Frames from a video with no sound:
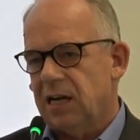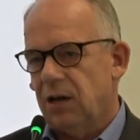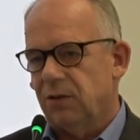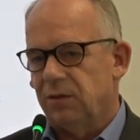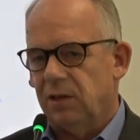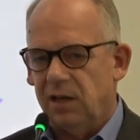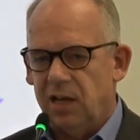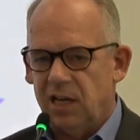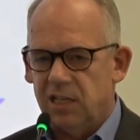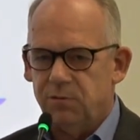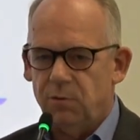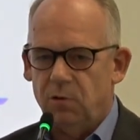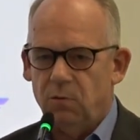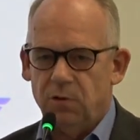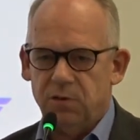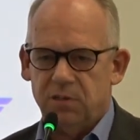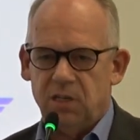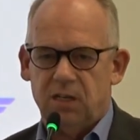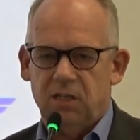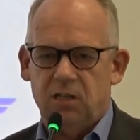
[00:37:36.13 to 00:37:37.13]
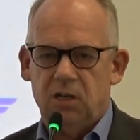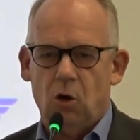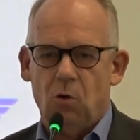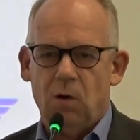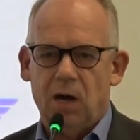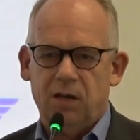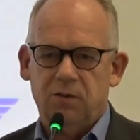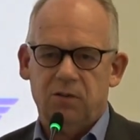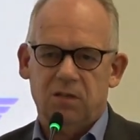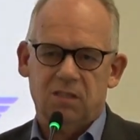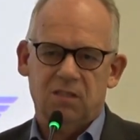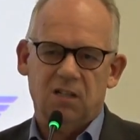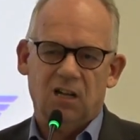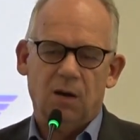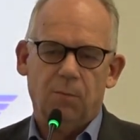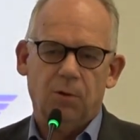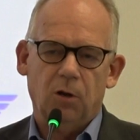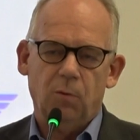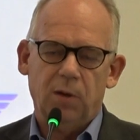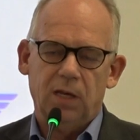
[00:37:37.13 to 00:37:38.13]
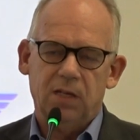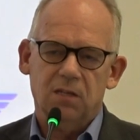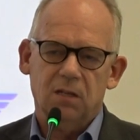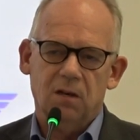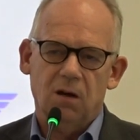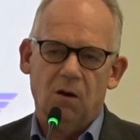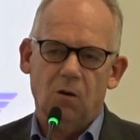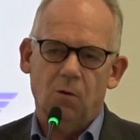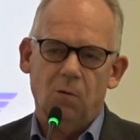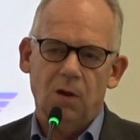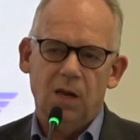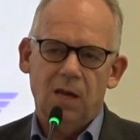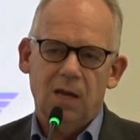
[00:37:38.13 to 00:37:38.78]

The last one was in Doha just a couple of weeks ago.